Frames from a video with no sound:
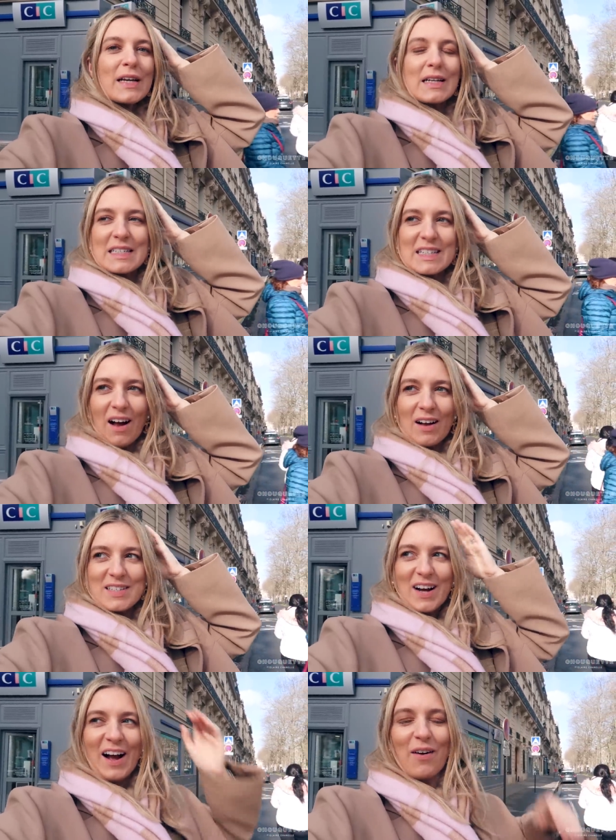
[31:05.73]
is,
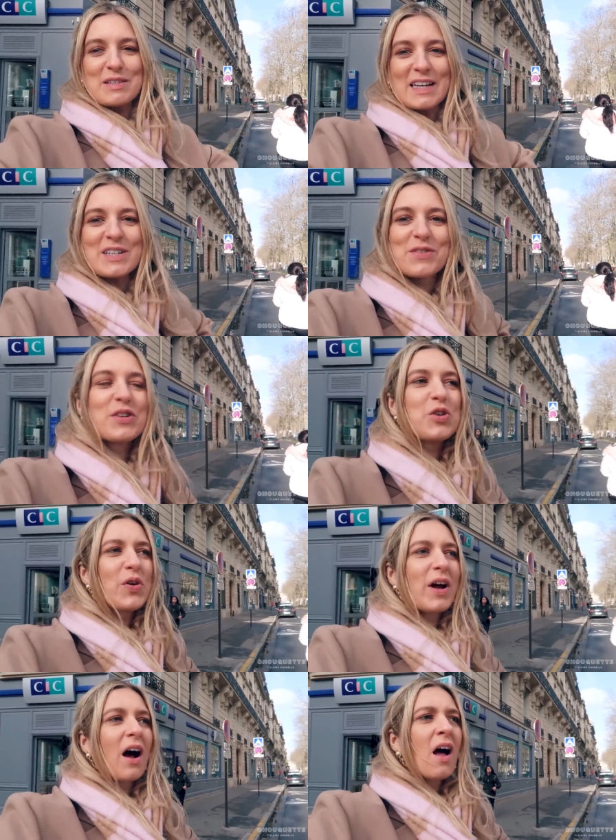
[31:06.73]
last night I was saying to
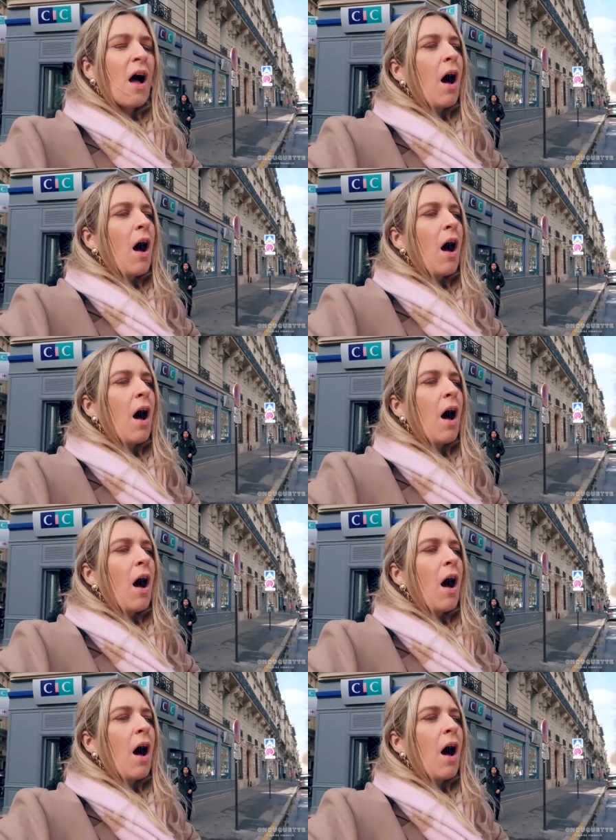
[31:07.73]
Victoria,